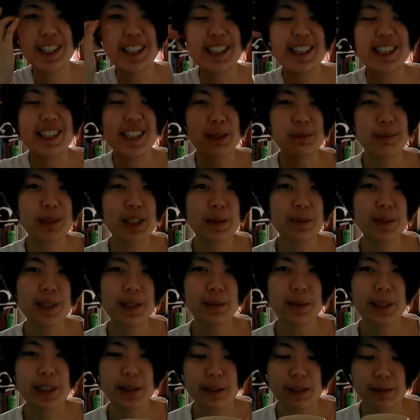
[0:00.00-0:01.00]
Sometimes I
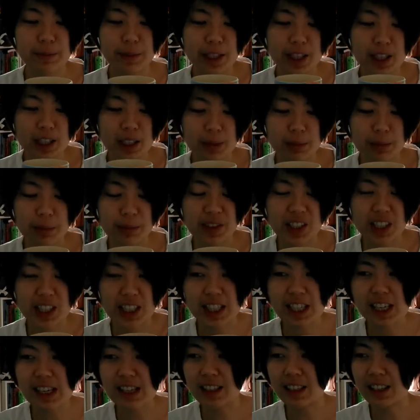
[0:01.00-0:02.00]
make a cup of
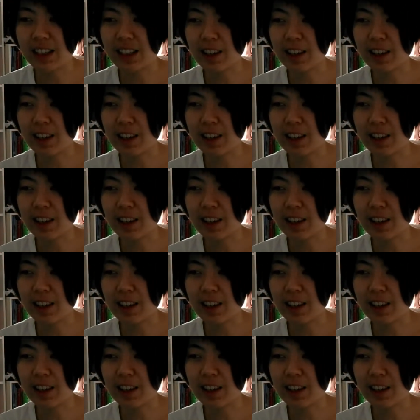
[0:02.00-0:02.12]
tea and then